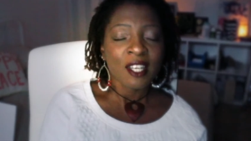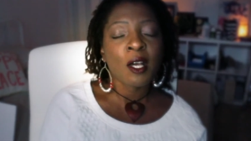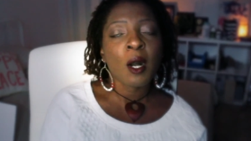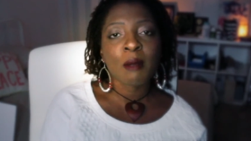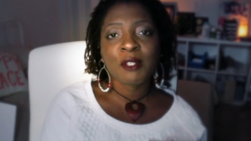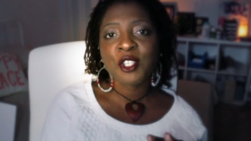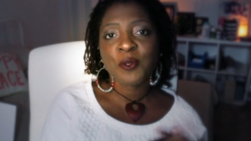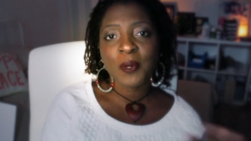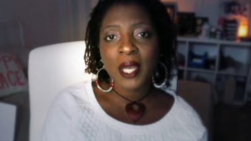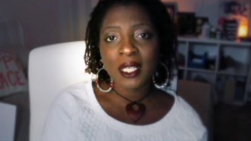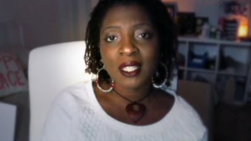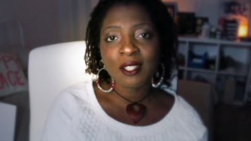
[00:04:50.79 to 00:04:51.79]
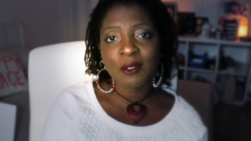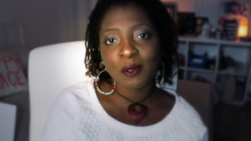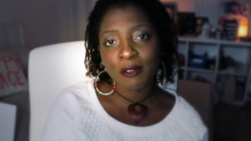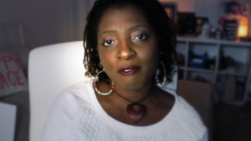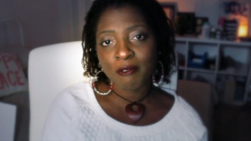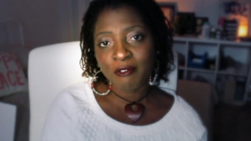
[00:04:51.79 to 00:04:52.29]
no i'm just reacting
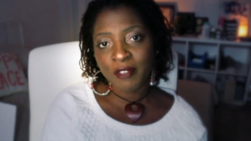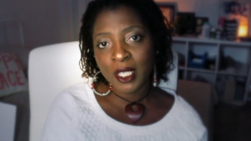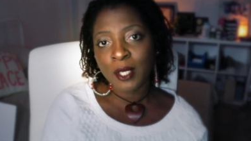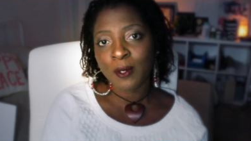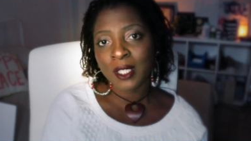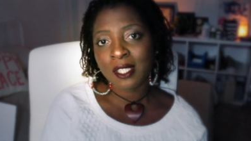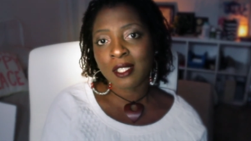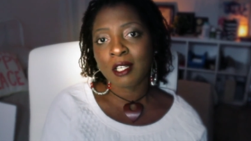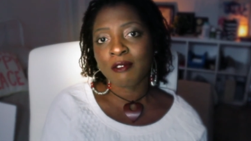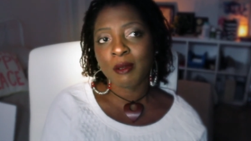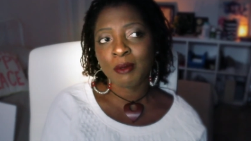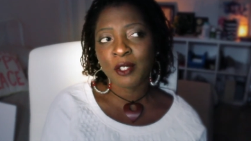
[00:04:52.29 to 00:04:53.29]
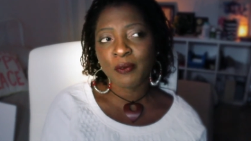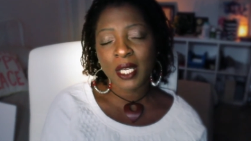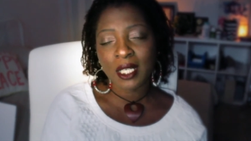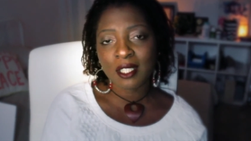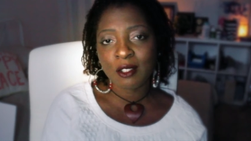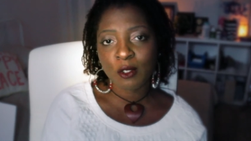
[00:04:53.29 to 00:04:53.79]
to the video itself i'm not
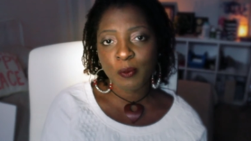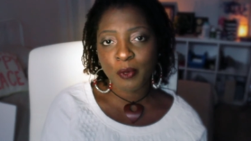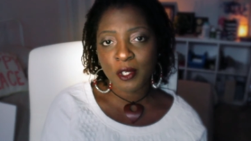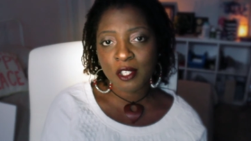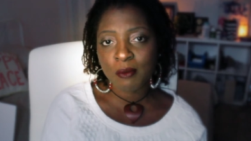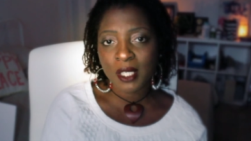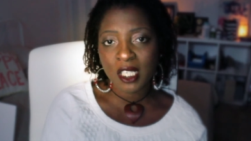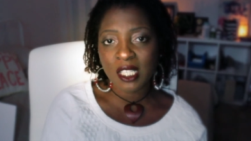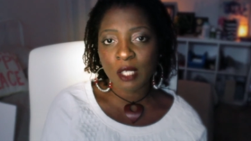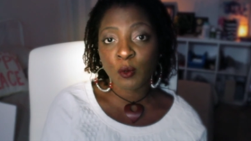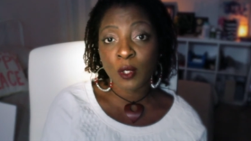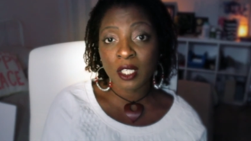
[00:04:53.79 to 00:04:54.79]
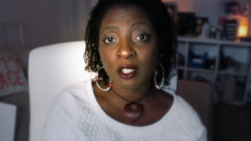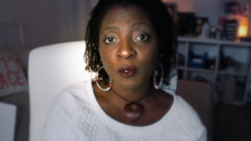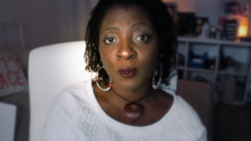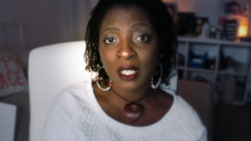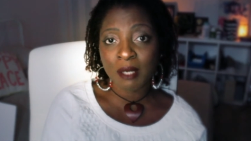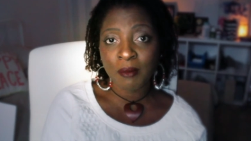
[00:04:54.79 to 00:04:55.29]
reacting to the person because i do not
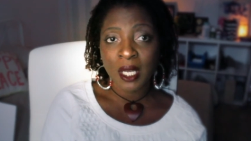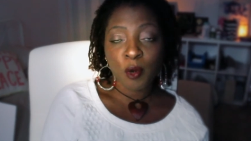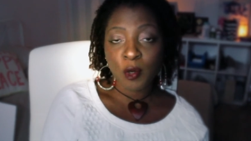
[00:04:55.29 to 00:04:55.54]
know them